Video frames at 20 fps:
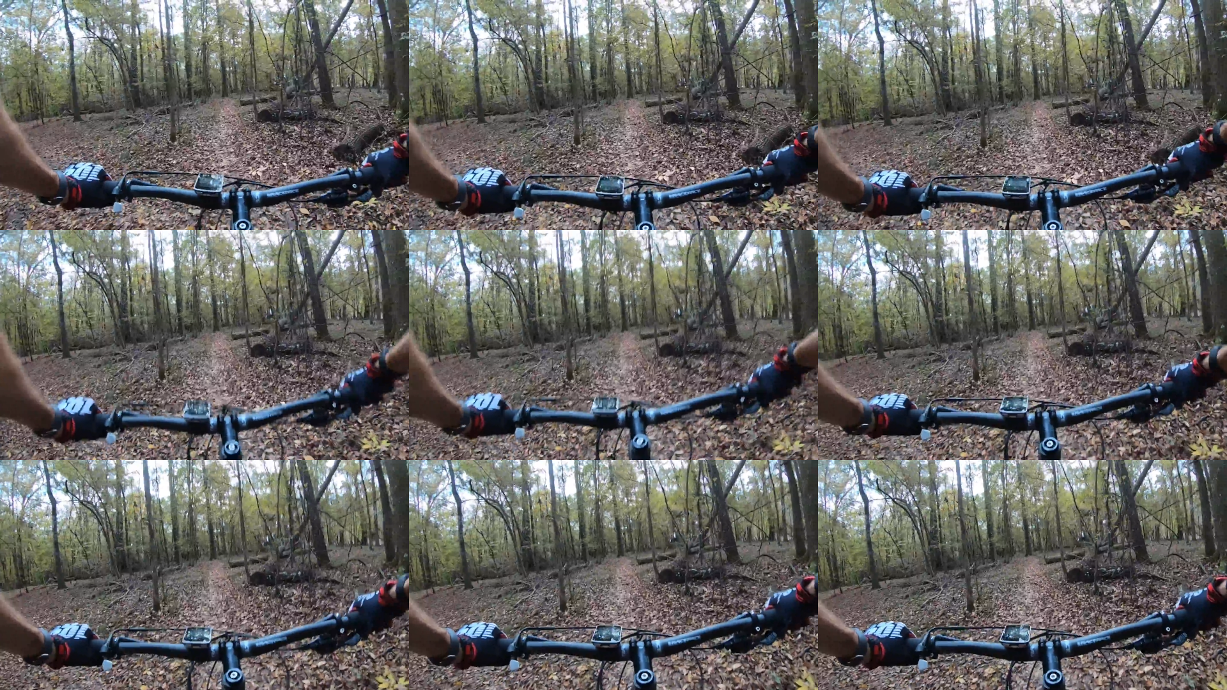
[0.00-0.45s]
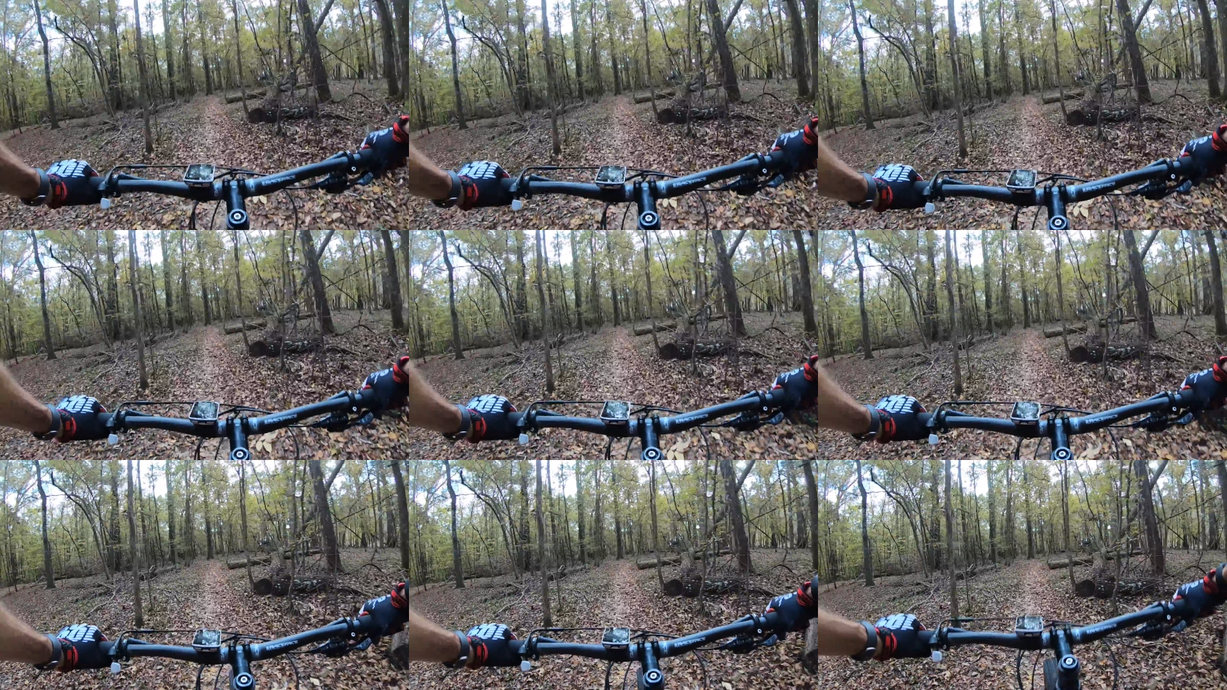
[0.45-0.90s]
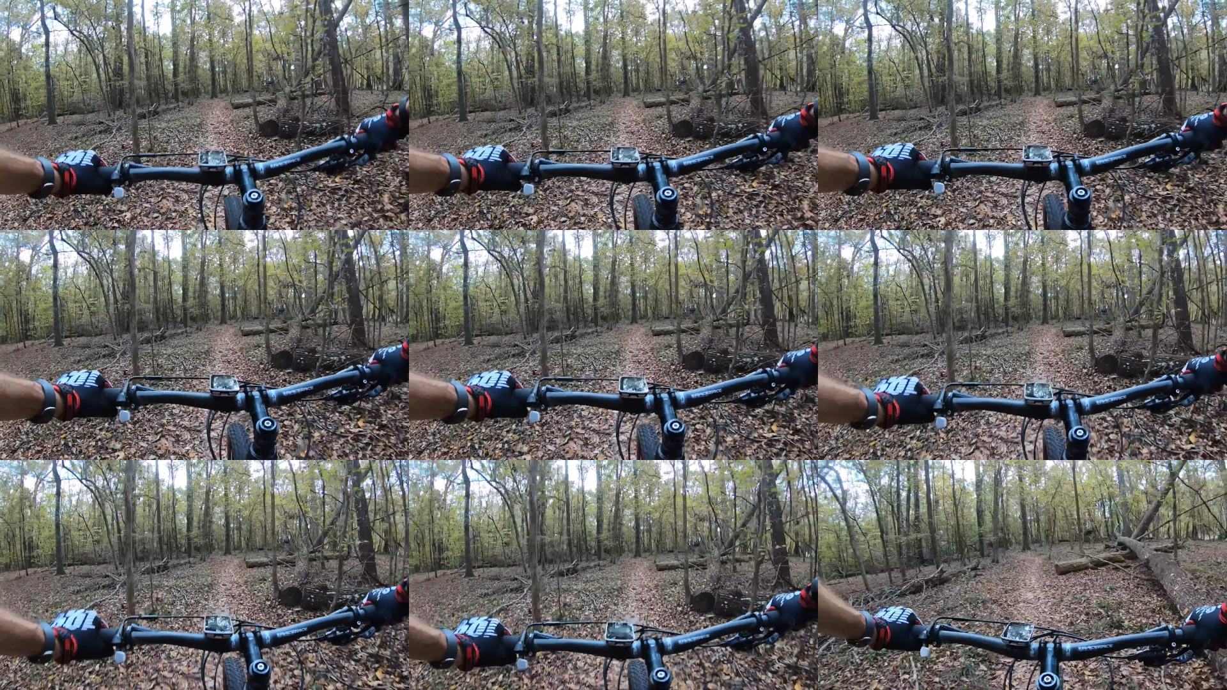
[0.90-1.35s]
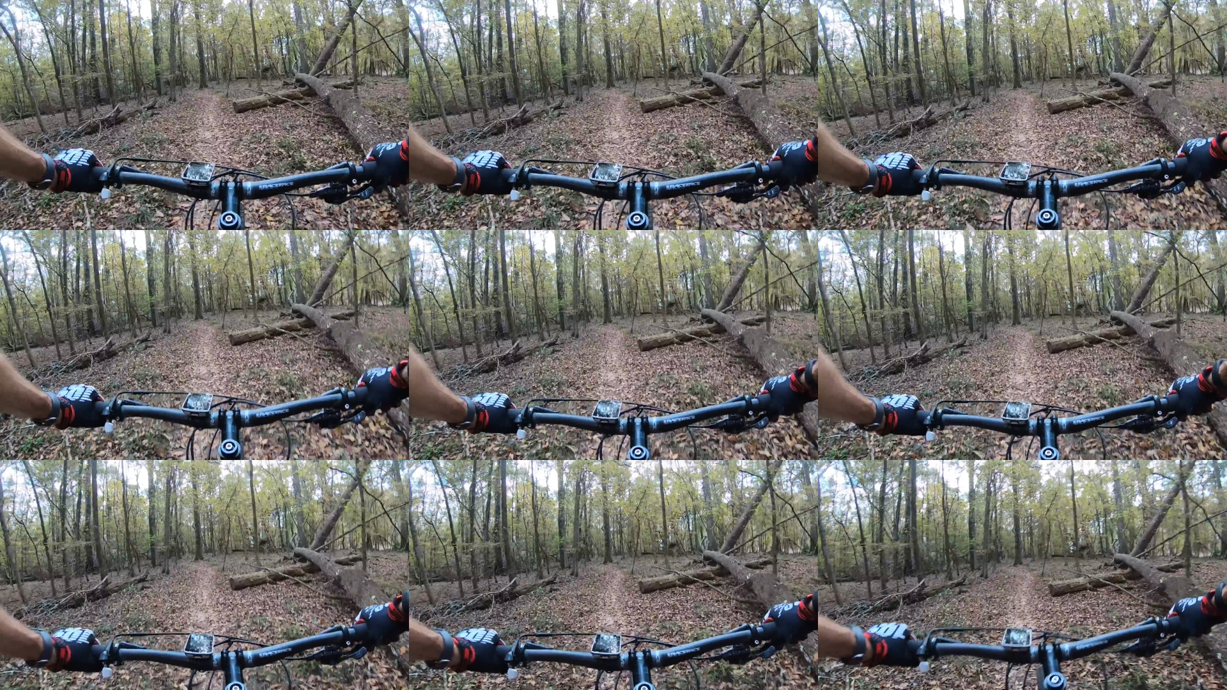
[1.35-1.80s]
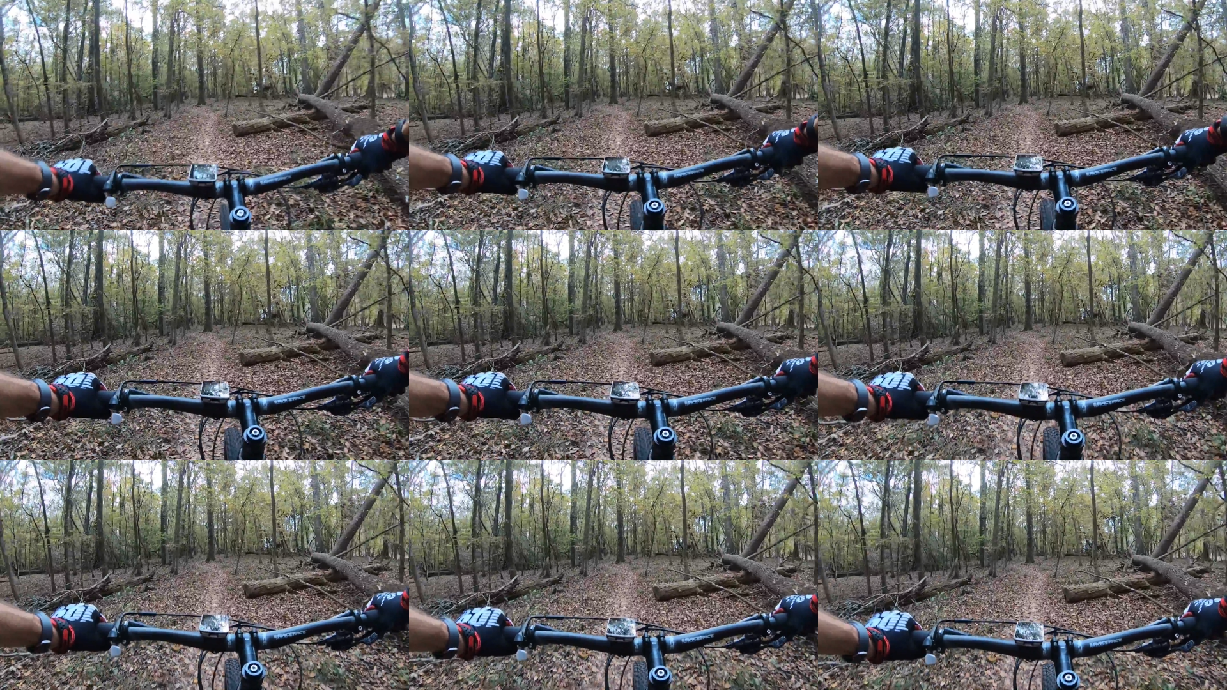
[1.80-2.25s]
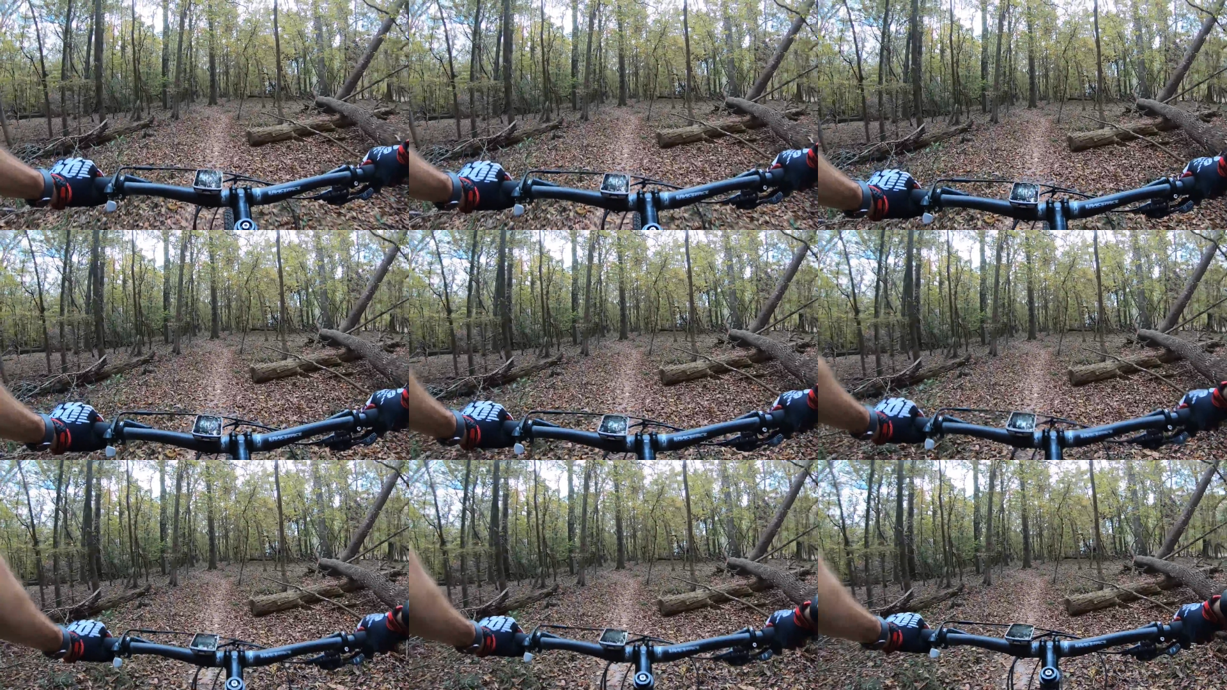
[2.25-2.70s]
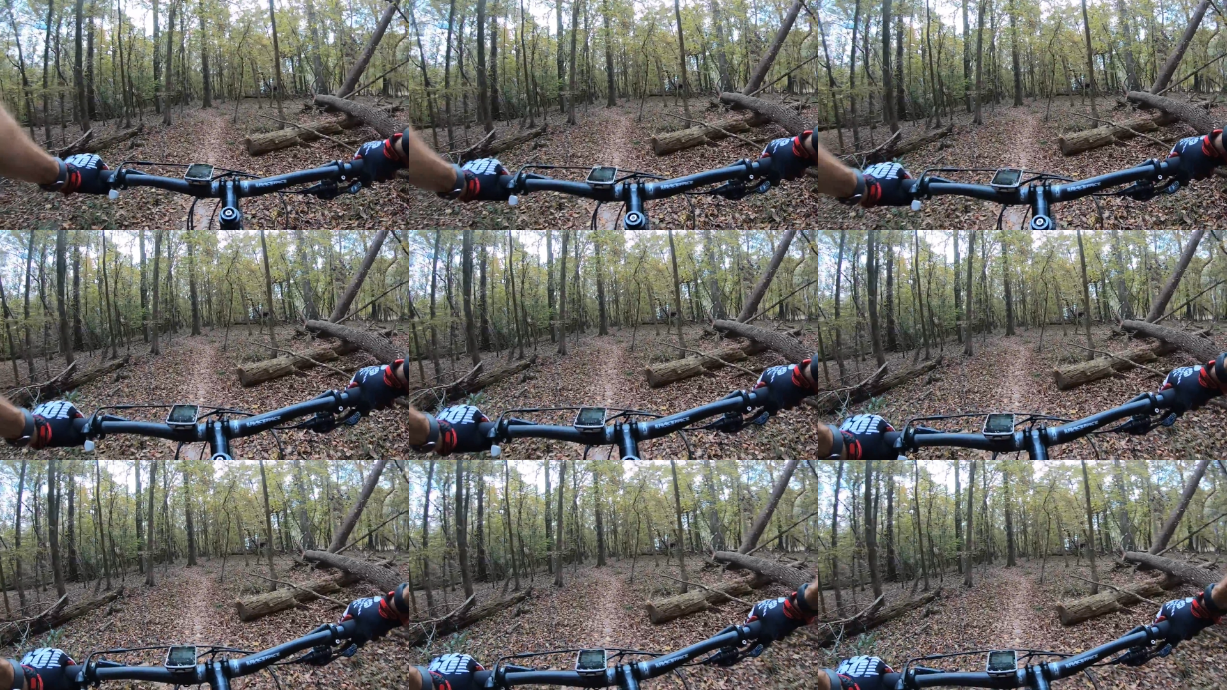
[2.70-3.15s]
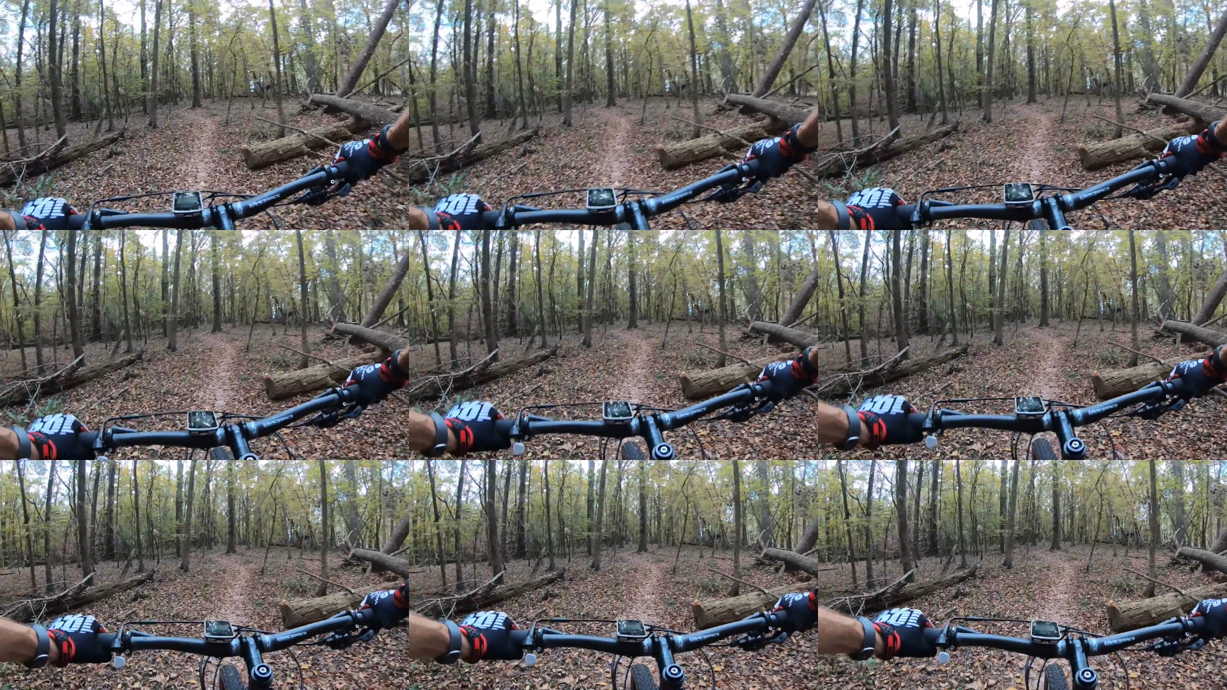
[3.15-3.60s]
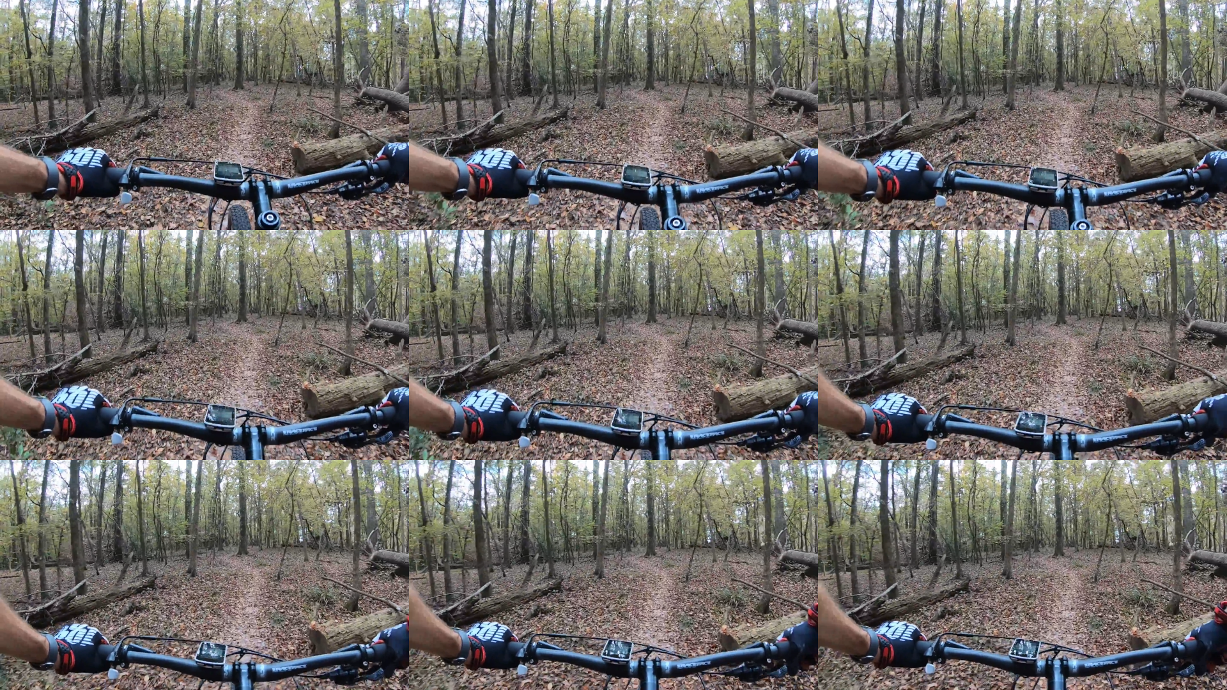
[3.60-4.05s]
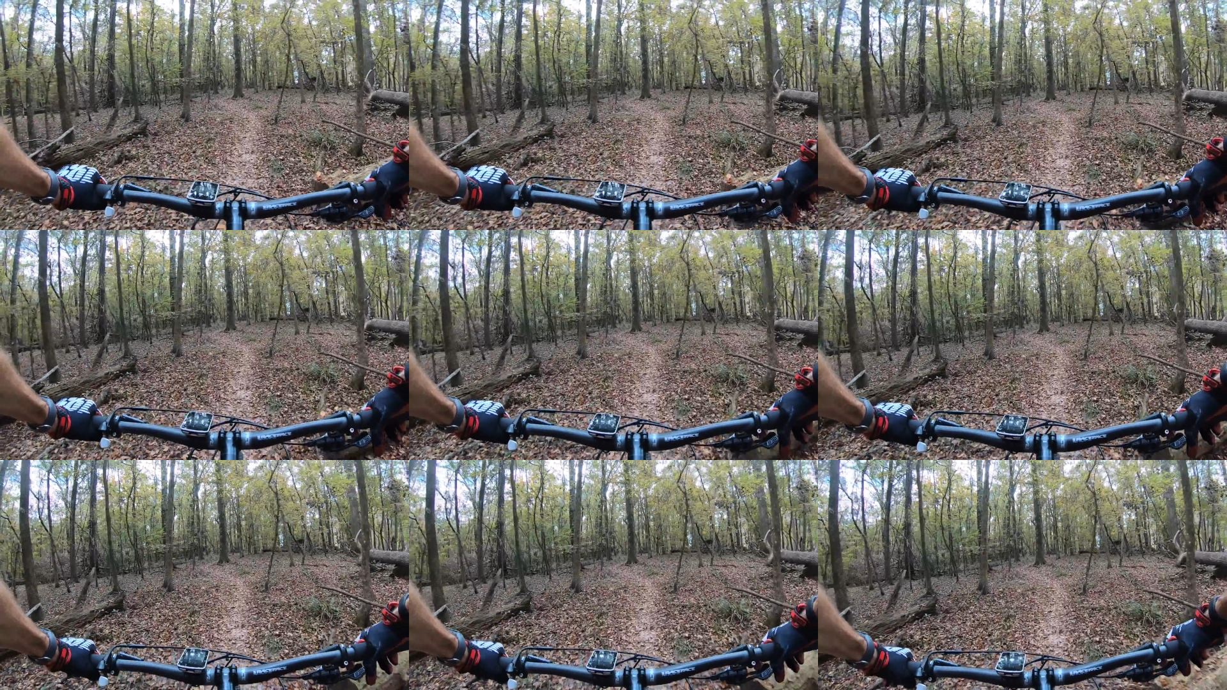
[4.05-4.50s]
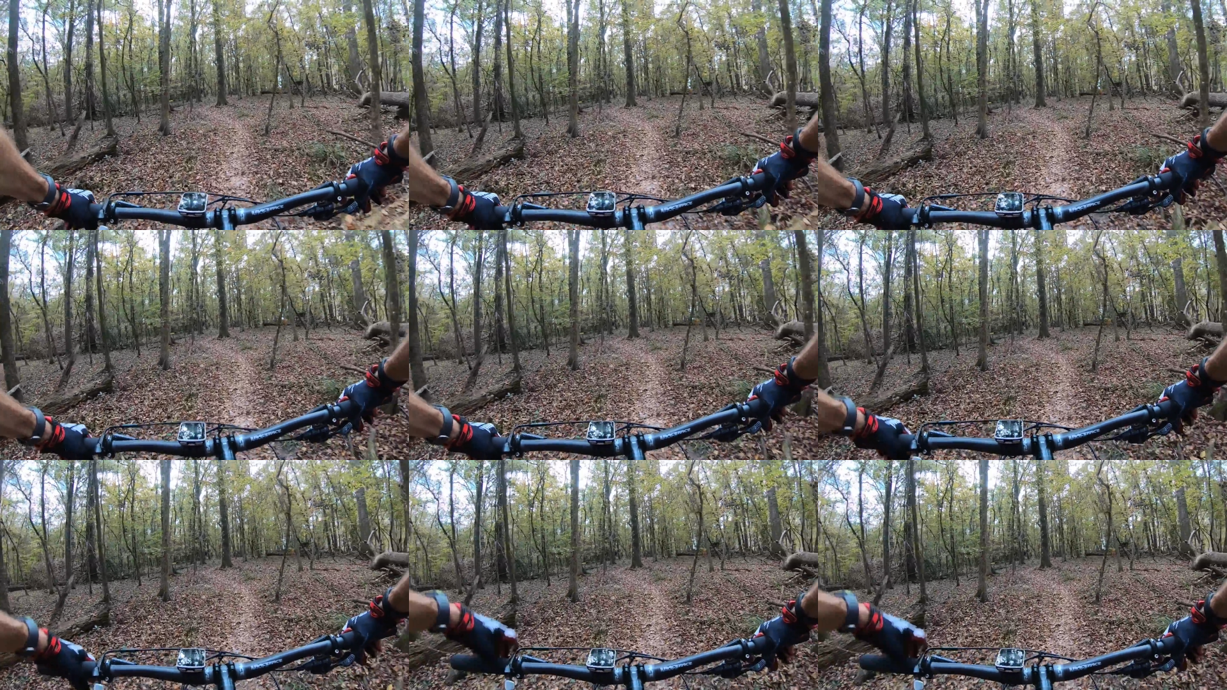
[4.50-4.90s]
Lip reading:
(no speaker visible)